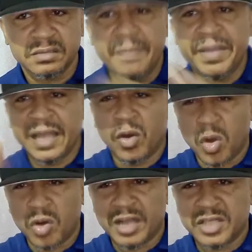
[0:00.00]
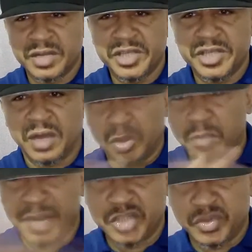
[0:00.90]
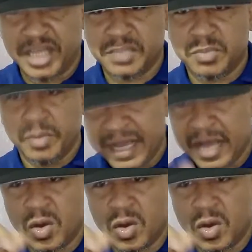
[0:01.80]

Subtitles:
me now congratulate you. I don't bash una small. Make I can't